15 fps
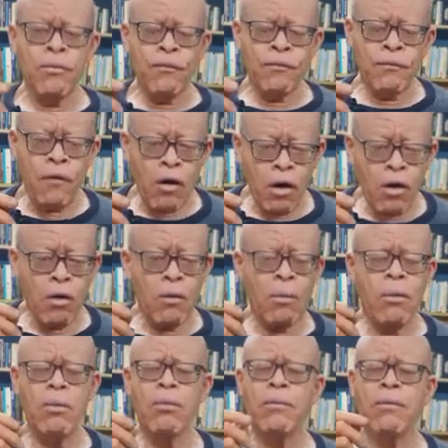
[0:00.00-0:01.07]
For
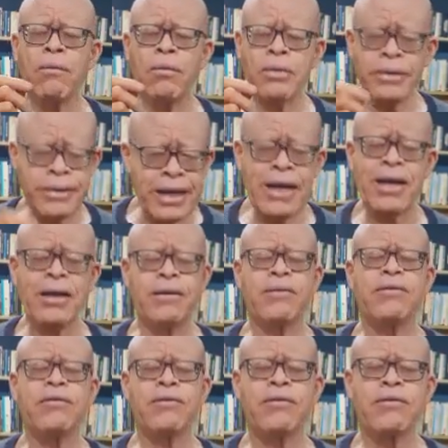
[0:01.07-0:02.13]

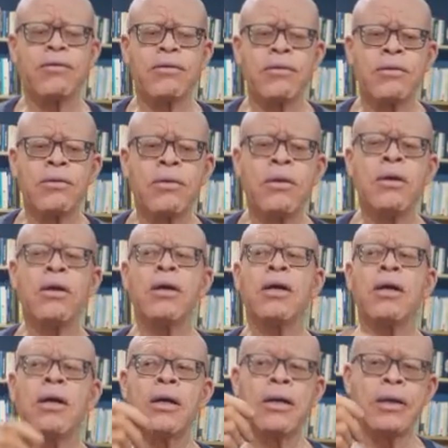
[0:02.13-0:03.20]
decades,
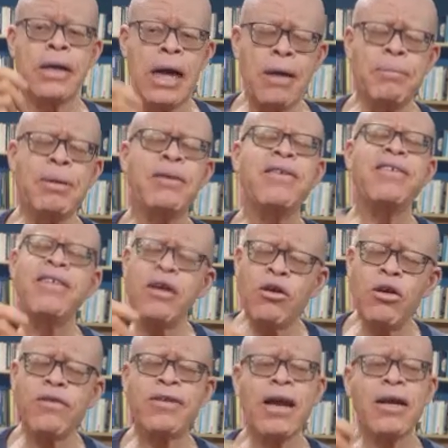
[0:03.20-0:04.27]
there have been
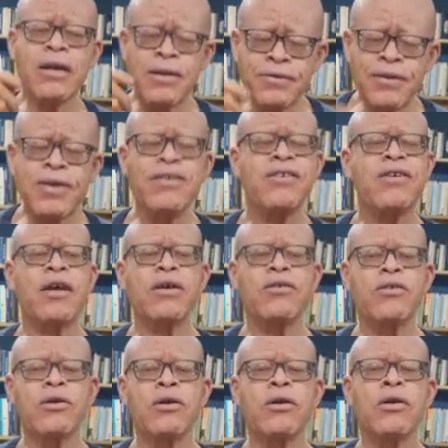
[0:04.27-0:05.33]
serious scientific
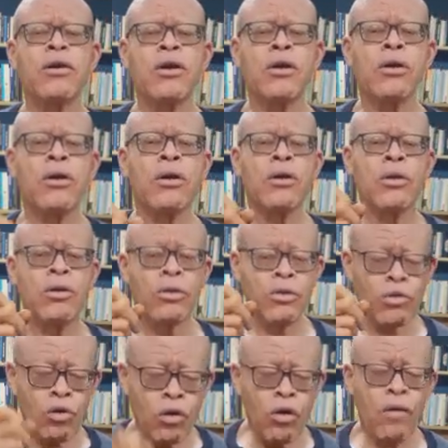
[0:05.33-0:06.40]
search
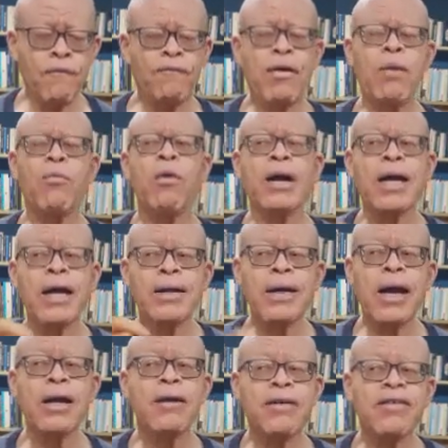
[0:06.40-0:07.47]
to confirm whether
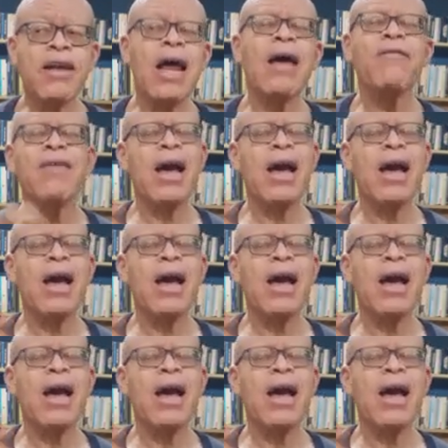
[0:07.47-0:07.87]
there is life